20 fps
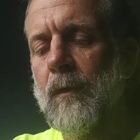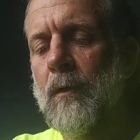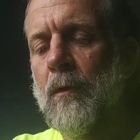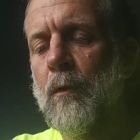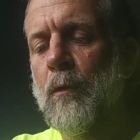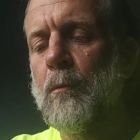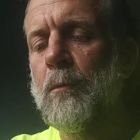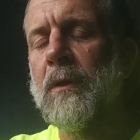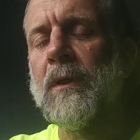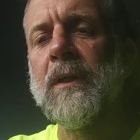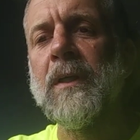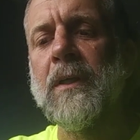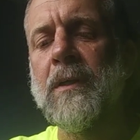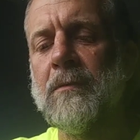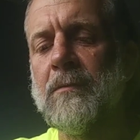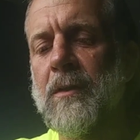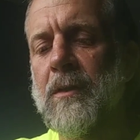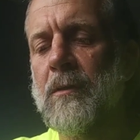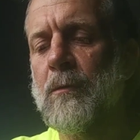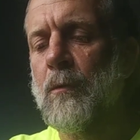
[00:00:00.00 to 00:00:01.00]
who
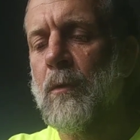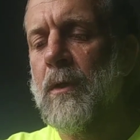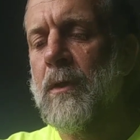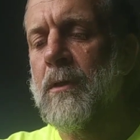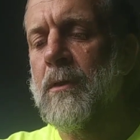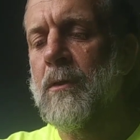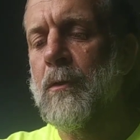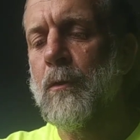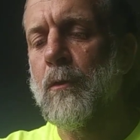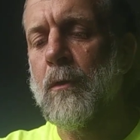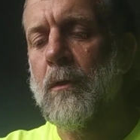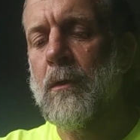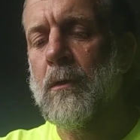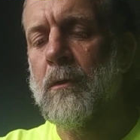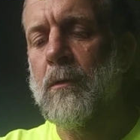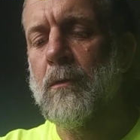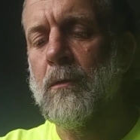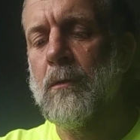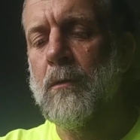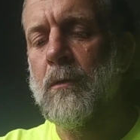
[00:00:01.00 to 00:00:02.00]
believes in what you do or
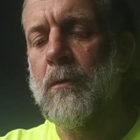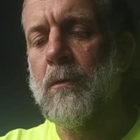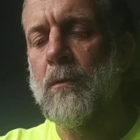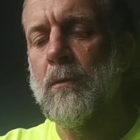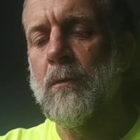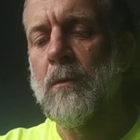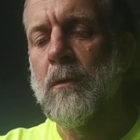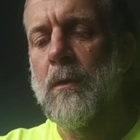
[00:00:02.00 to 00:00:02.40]
who